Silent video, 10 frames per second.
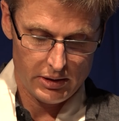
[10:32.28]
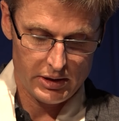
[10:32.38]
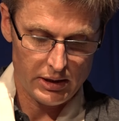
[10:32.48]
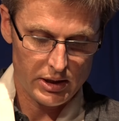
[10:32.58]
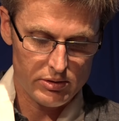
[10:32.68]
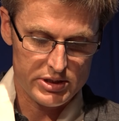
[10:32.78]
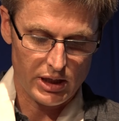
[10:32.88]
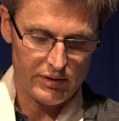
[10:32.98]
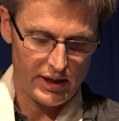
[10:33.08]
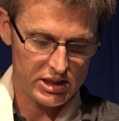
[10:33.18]
Then there is
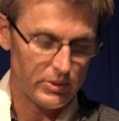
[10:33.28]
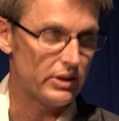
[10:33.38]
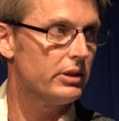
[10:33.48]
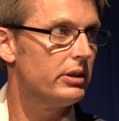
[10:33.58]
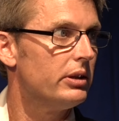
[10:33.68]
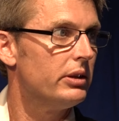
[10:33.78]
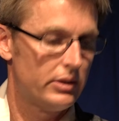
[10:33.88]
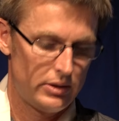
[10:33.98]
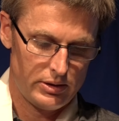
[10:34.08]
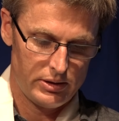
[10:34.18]
divestment.
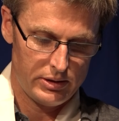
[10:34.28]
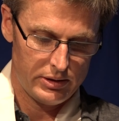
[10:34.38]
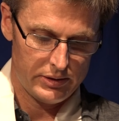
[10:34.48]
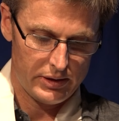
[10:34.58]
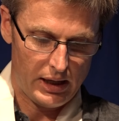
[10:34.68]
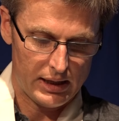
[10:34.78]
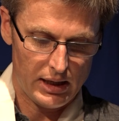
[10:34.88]
I'd